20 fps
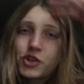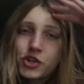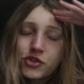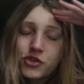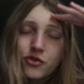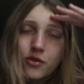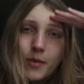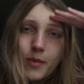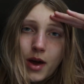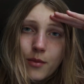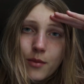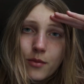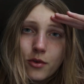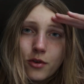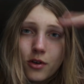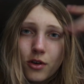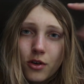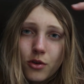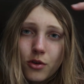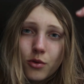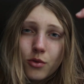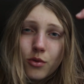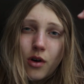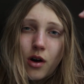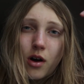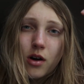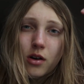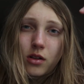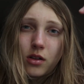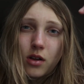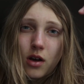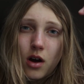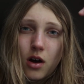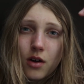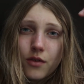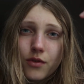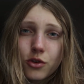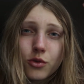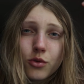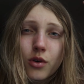Just remember, you are
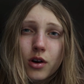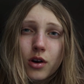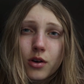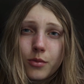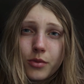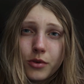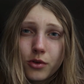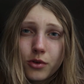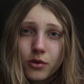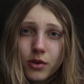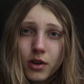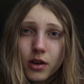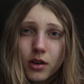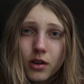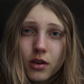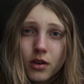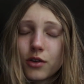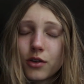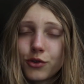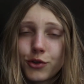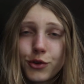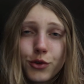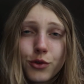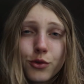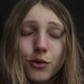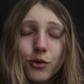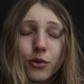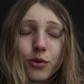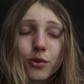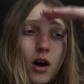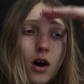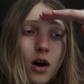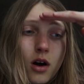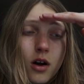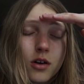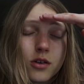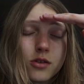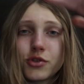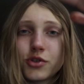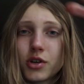love, you are beauty, and you
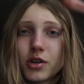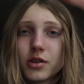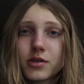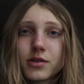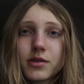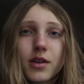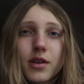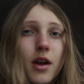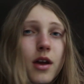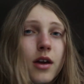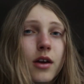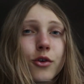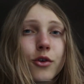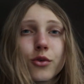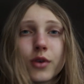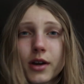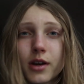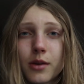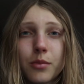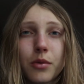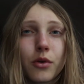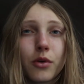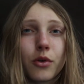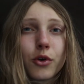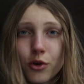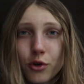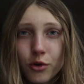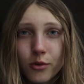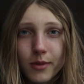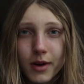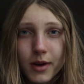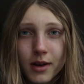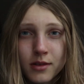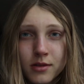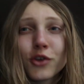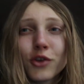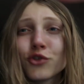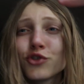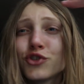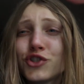are just incredible human.
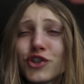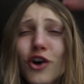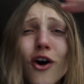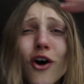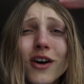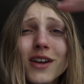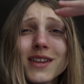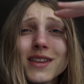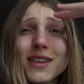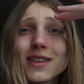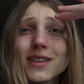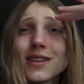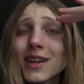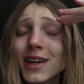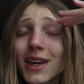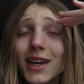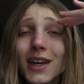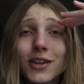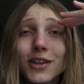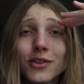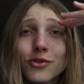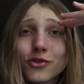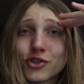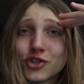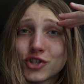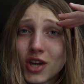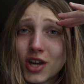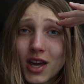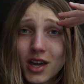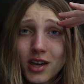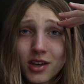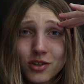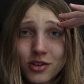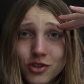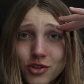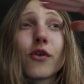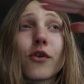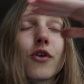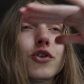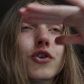And you don't need to change
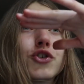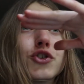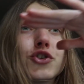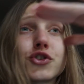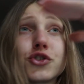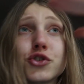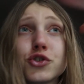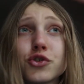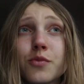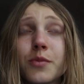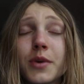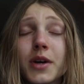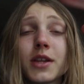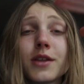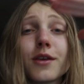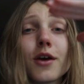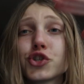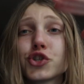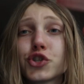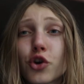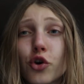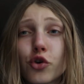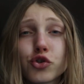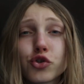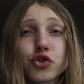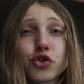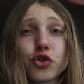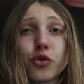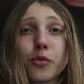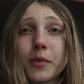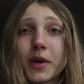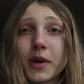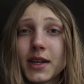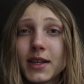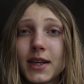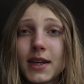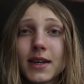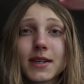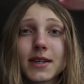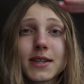for stupid social
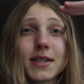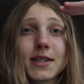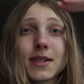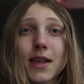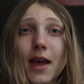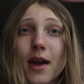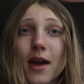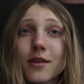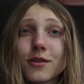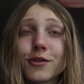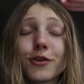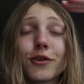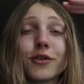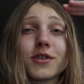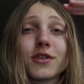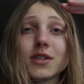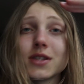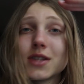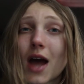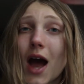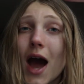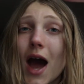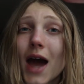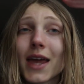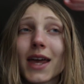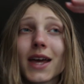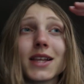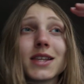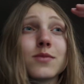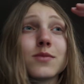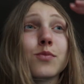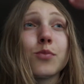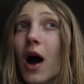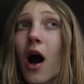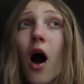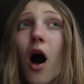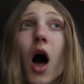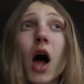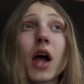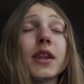media standards, diets,
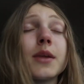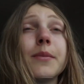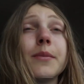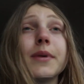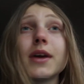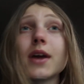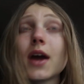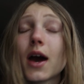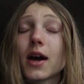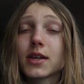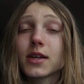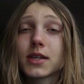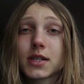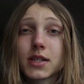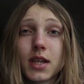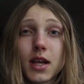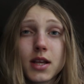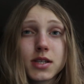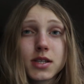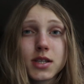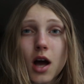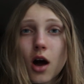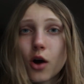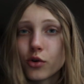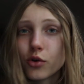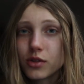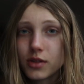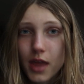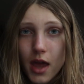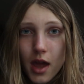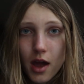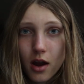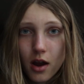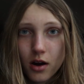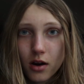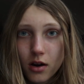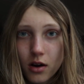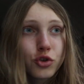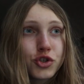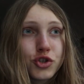all the BS that's out
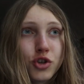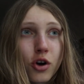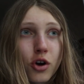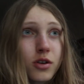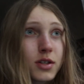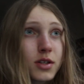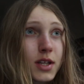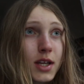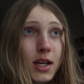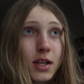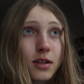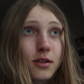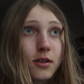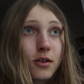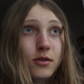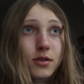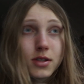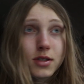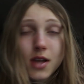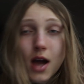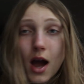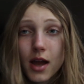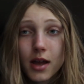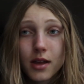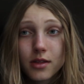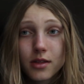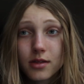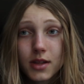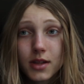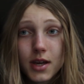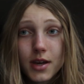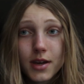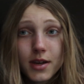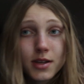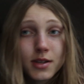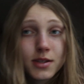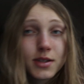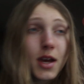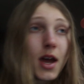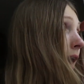there. You don't need those
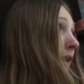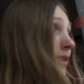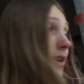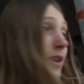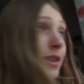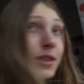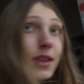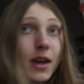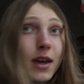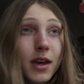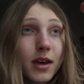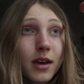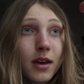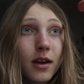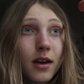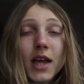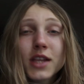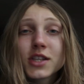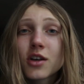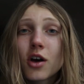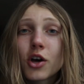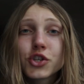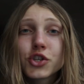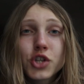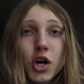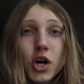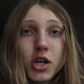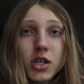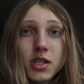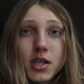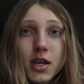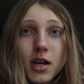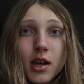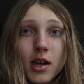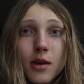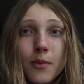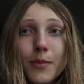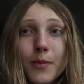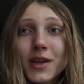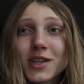dieties, anything. It's all
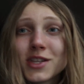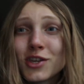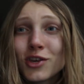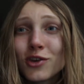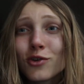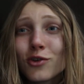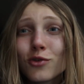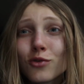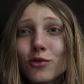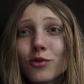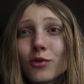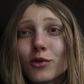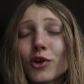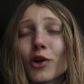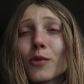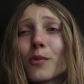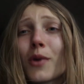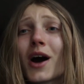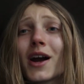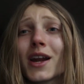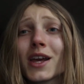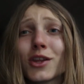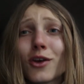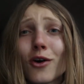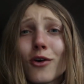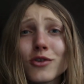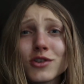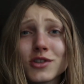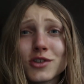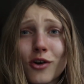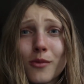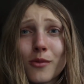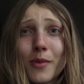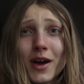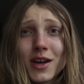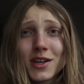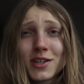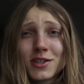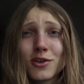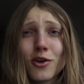toxic. But your body knows your
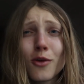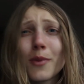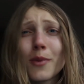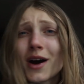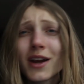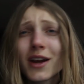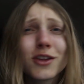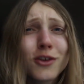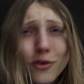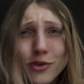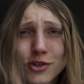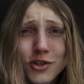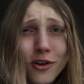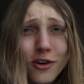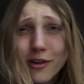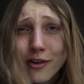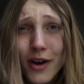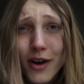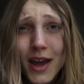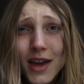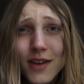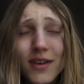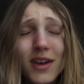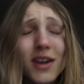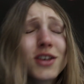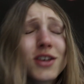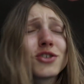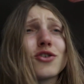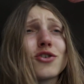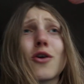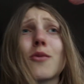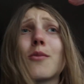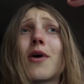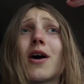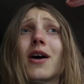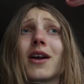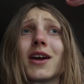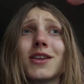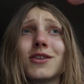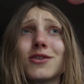best. Your body knows your cravings. Your
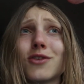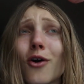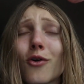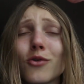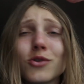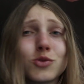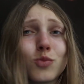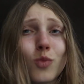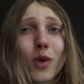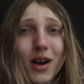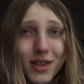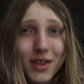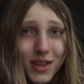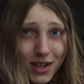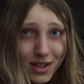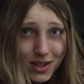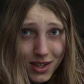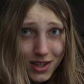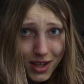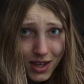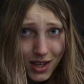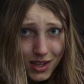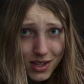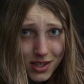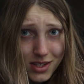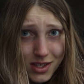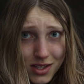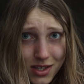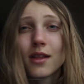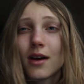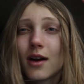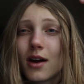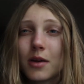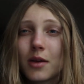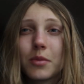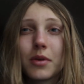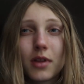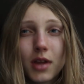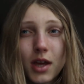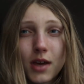body knows what it needs. And I
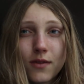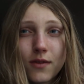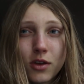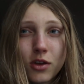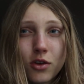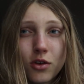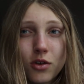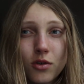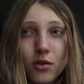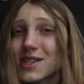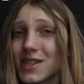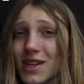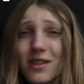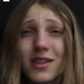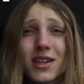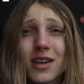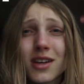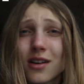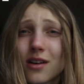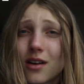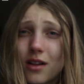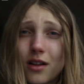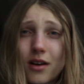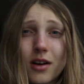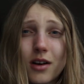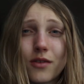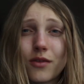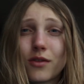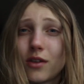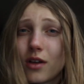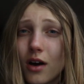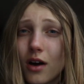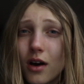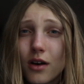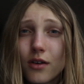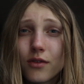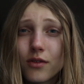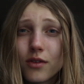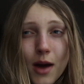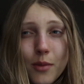believe in you. Sending a lot of
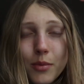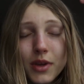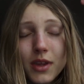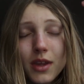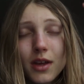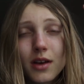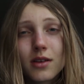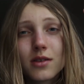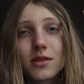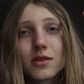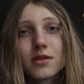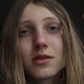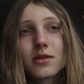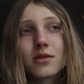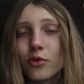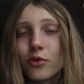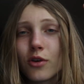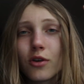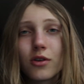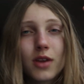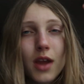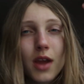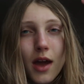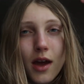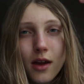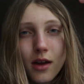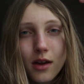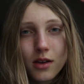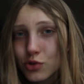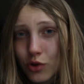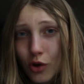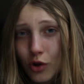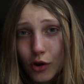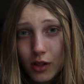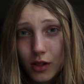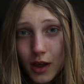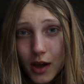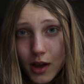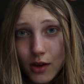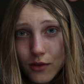love, happiness to your day, to
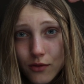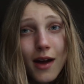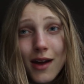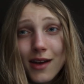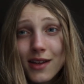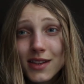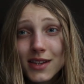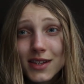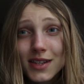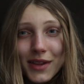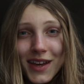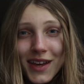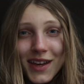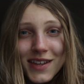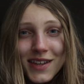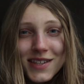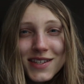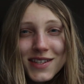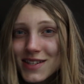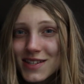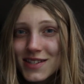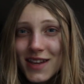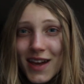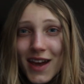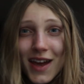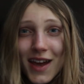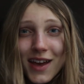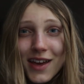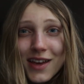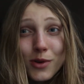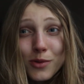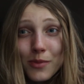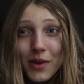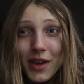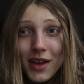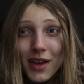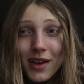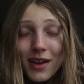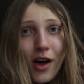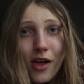your life. And please stay with
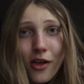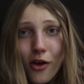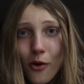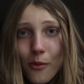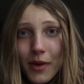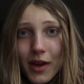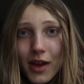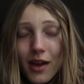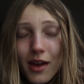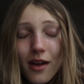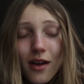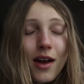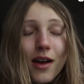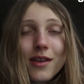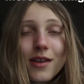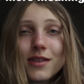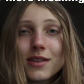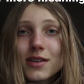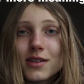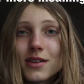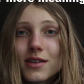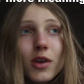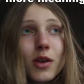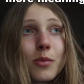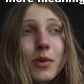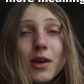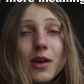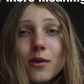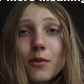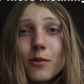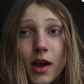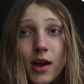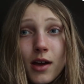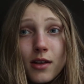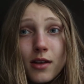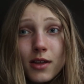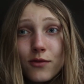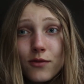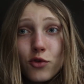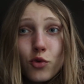me, follow me, and
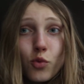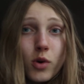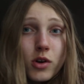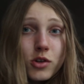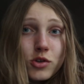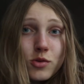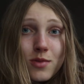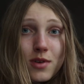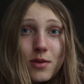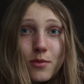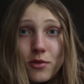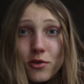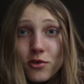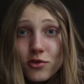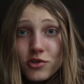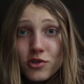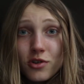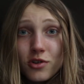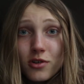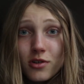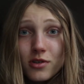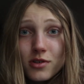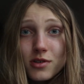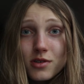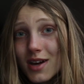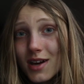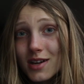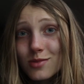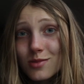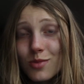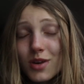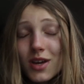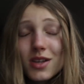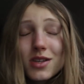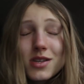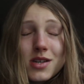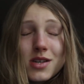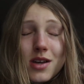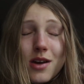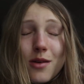and if you want to be mutual, text me,
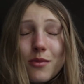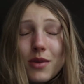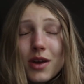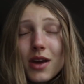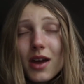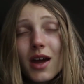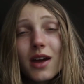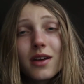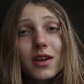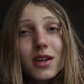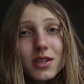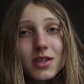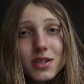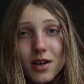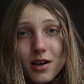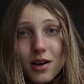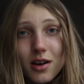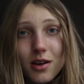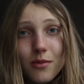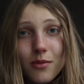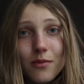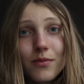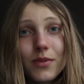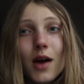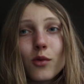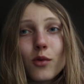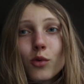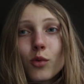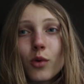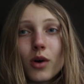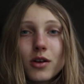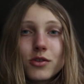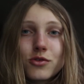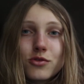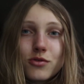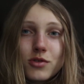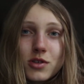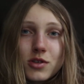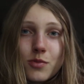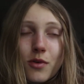DM me anytime. I will want
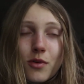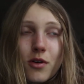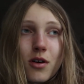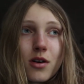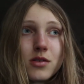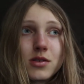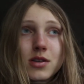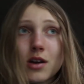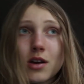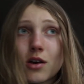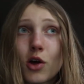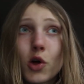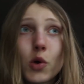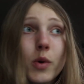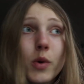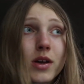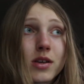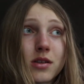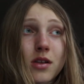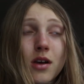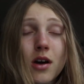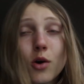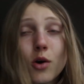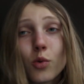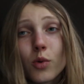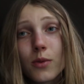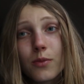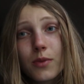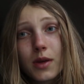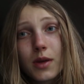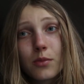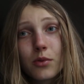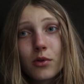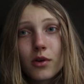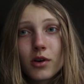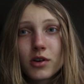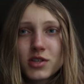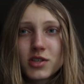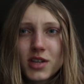to respond. I always love when people are